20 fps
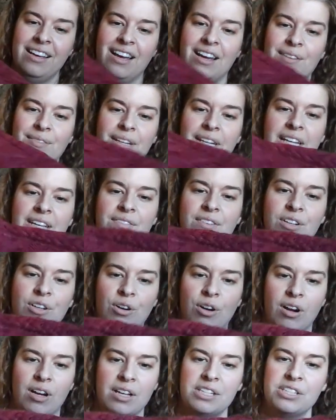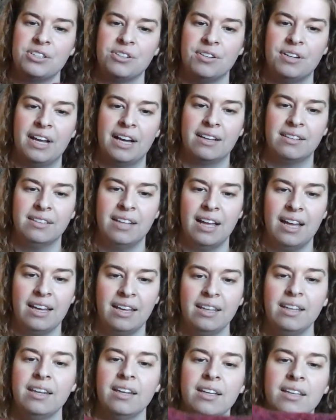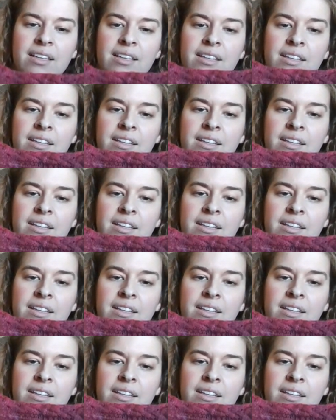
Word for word: I mean, even across your neckline,